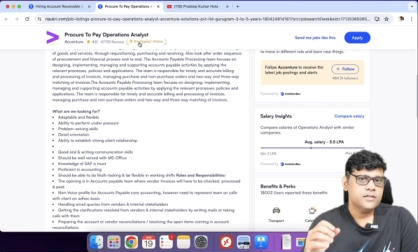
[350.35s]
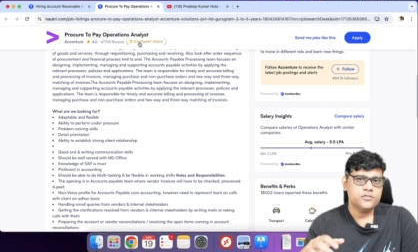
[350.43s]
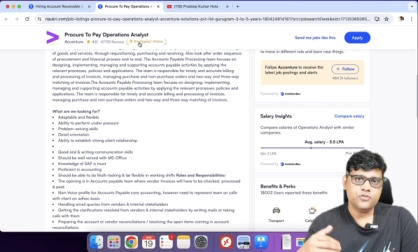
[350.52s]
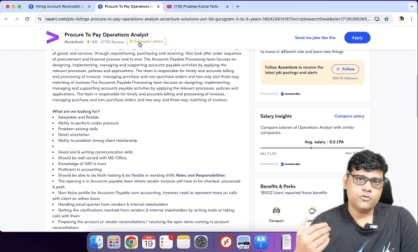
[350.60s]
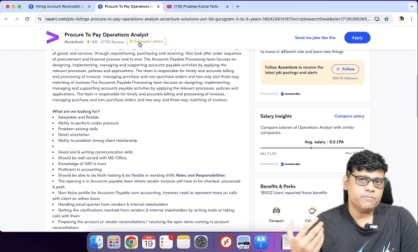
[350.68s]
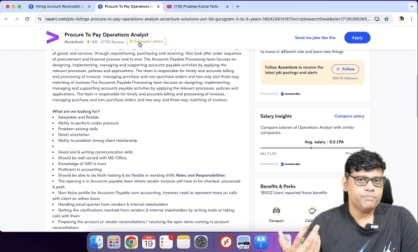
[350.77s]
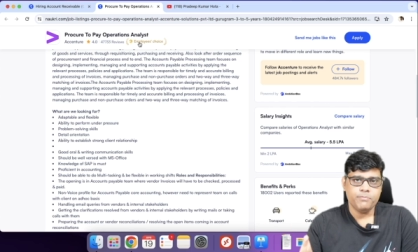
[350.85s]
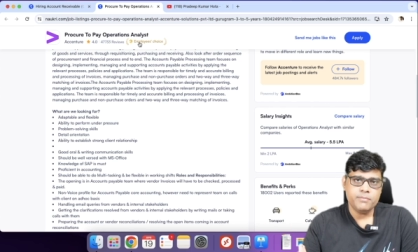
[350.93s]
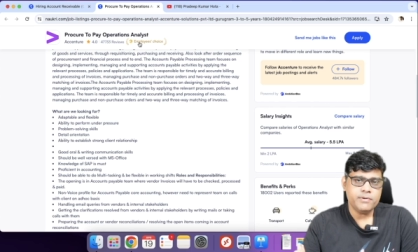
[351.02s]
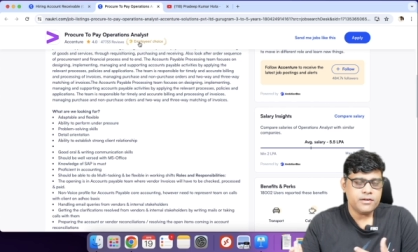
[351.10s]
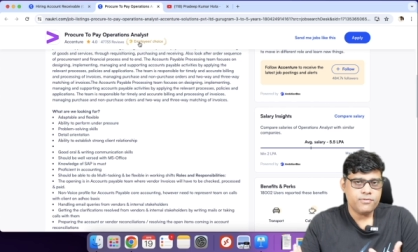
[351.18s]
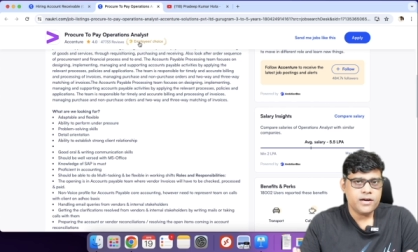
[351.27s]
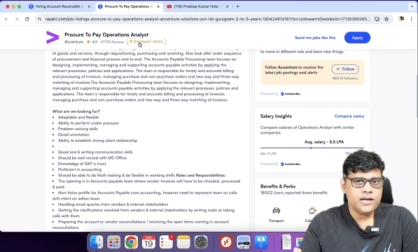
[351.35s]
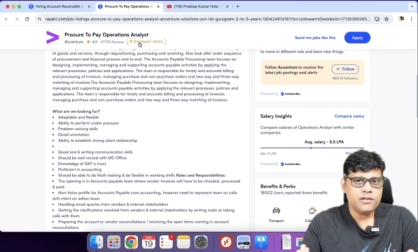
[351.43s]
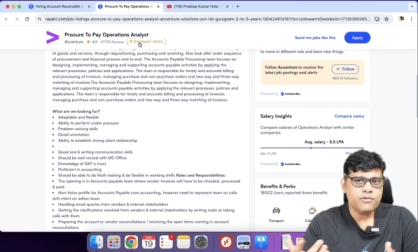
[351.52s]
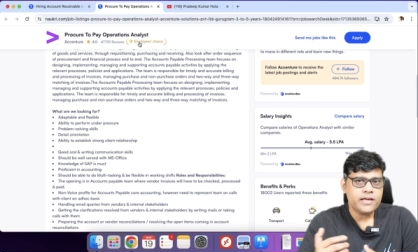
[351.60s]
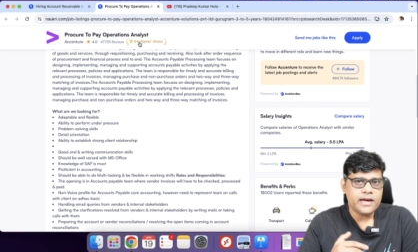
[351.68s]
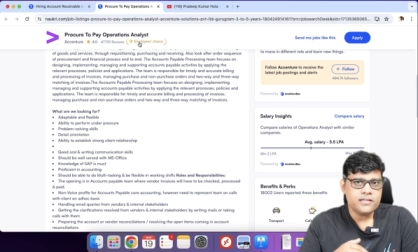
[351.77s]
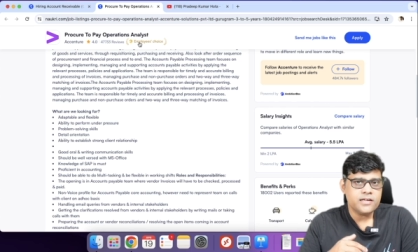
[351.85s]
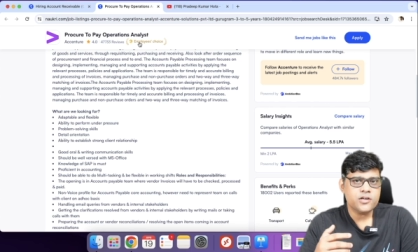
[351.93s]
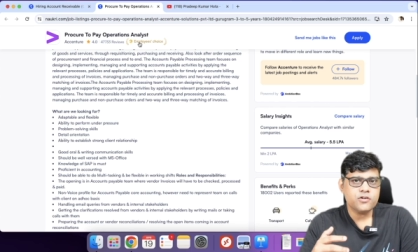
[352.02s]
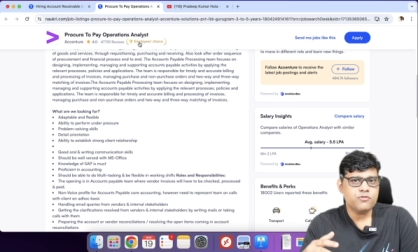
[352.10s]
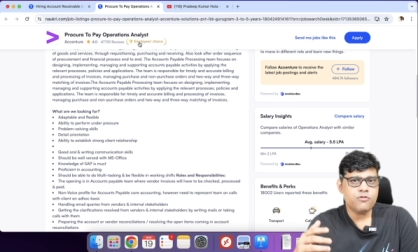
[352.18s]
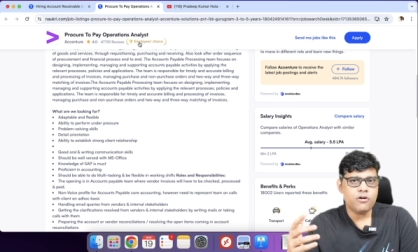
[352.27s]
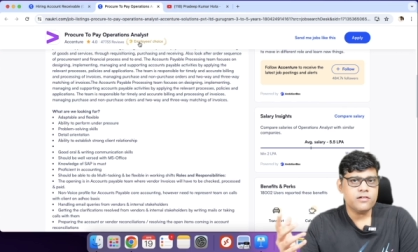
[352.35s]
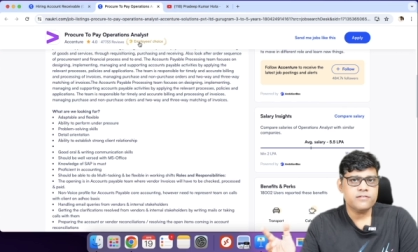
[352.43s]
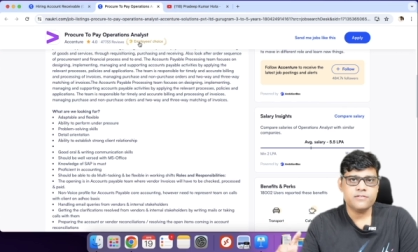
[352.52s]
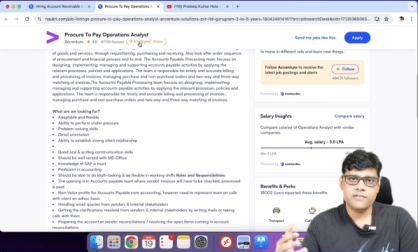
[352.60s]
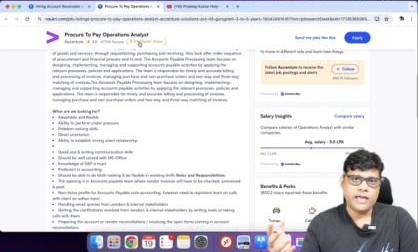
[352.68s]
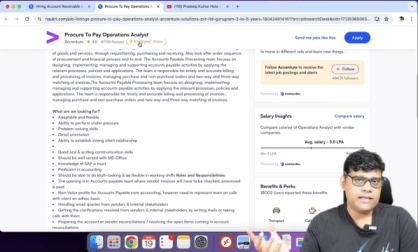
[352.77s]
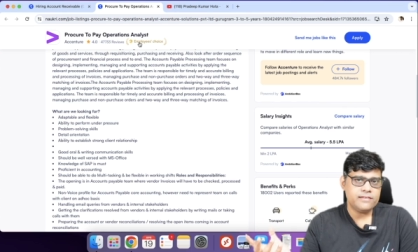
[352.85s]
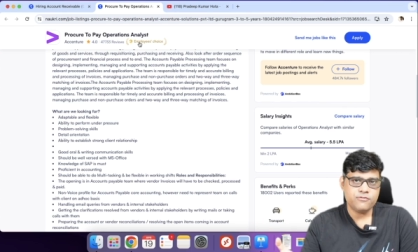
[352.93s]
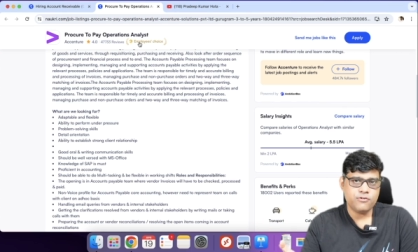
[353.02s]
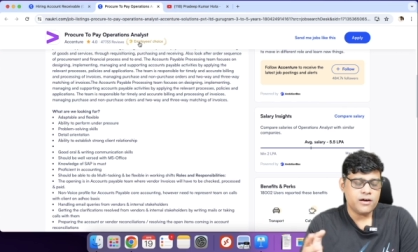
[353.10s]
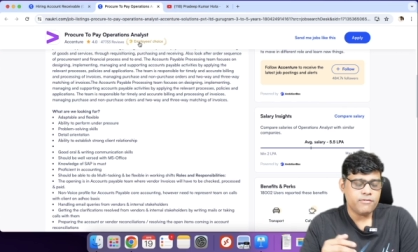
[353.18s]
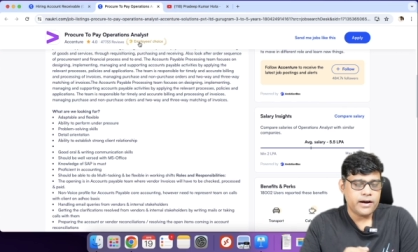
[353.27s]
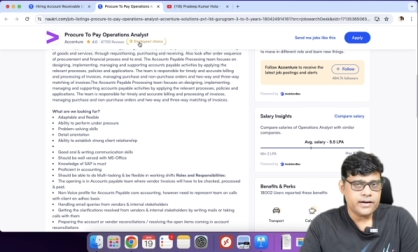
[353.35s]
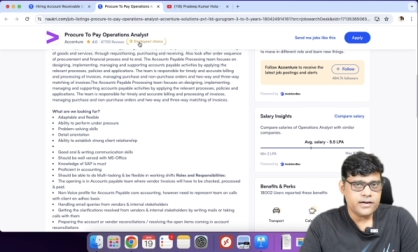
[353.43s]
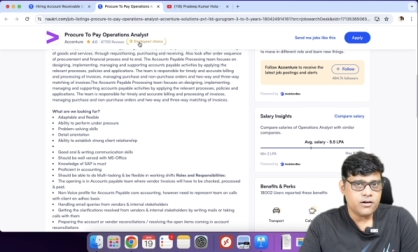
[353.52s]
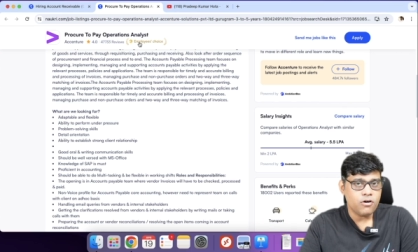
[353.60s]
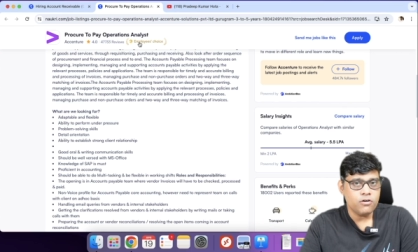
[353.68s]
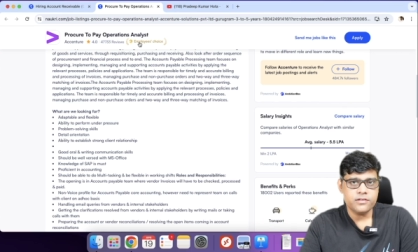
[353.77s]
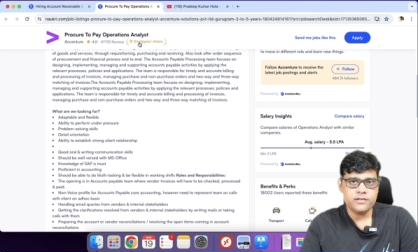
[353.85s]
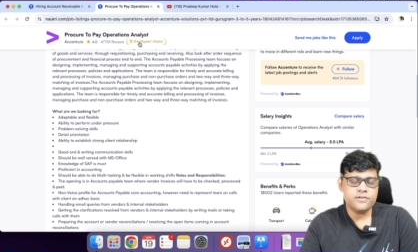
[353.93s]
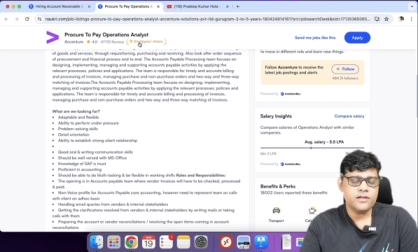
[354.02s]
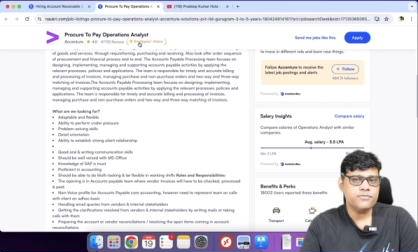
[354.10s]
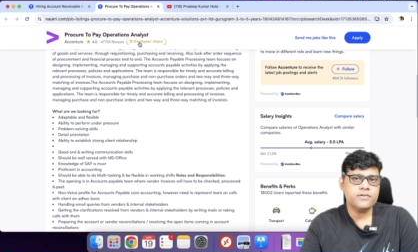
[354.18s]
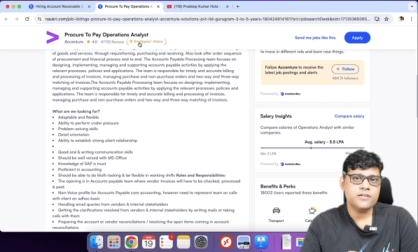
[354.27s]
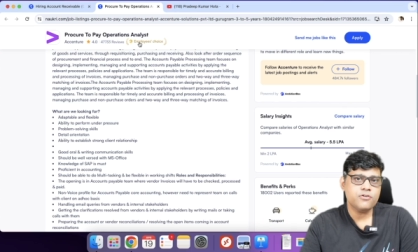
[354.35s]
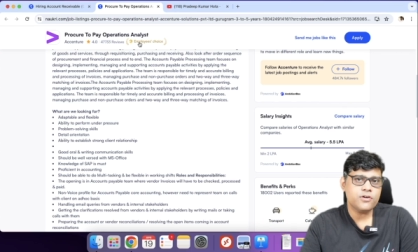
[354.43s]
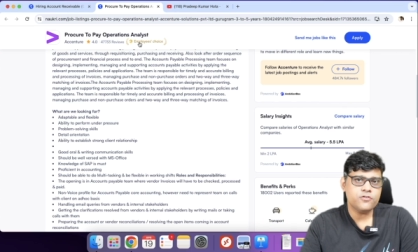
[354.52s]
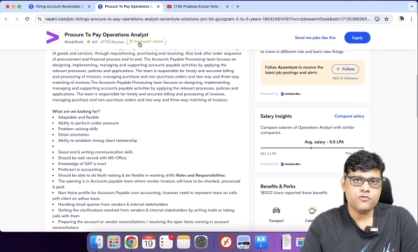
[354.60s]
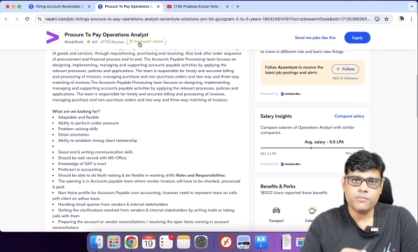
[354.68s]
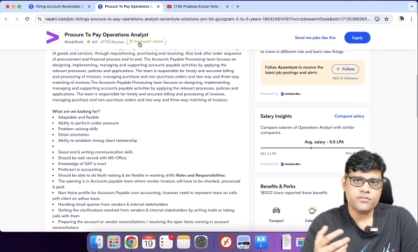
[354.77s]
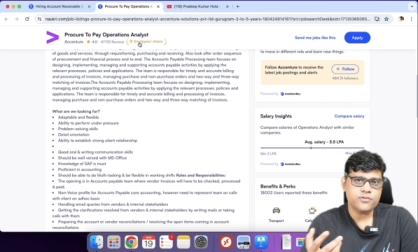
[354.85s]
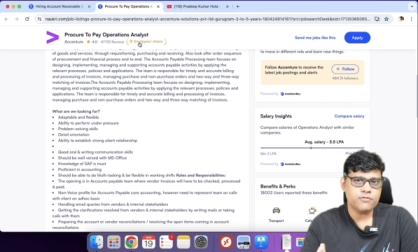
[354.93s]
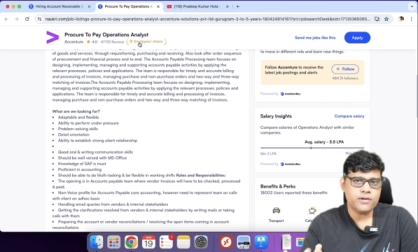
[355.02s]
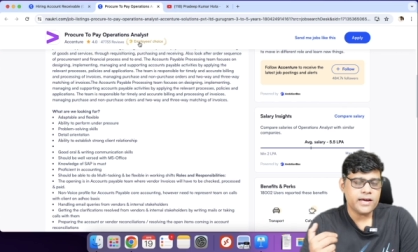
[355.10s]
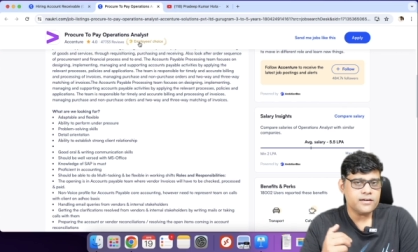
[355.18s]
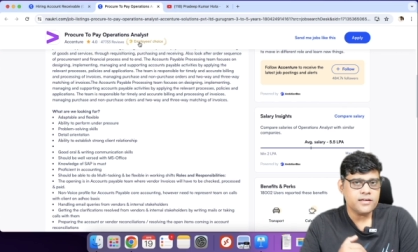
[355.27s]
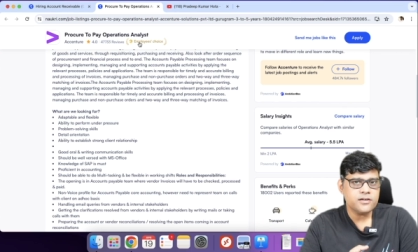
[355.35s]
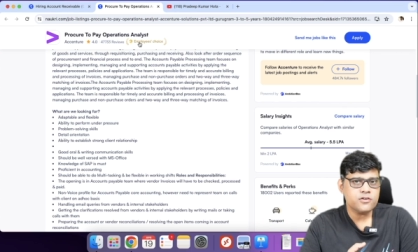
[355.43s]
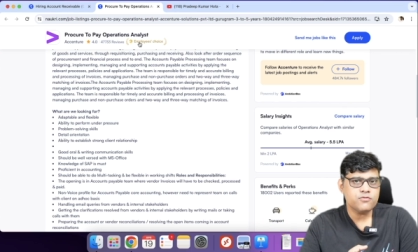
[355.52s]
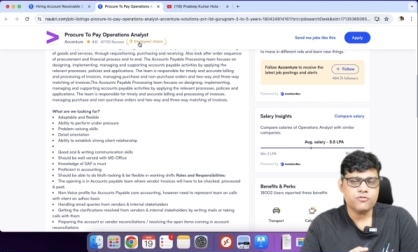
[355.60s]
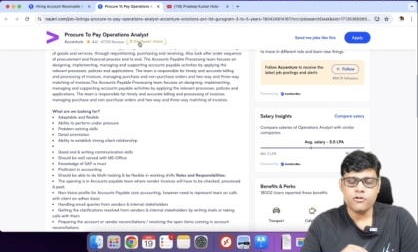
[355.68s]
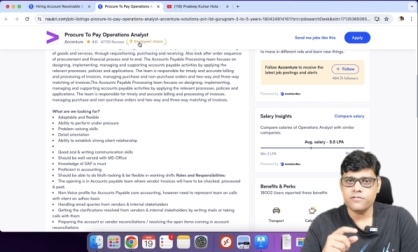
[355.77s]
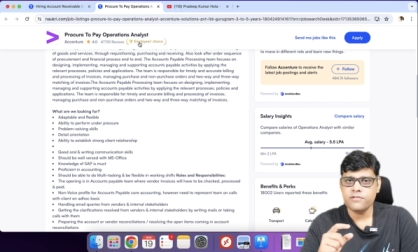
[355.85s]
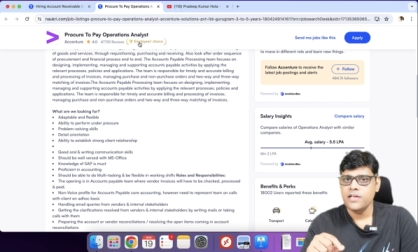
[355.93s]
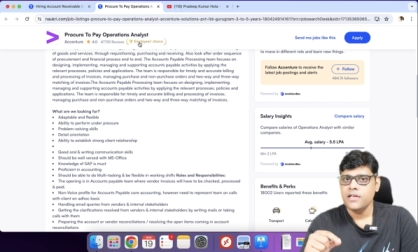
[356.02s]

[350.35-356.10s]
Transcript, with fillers: so maybe definitely you will get the interview calls as you have added all the stuffs in your resume so you will get the interview calls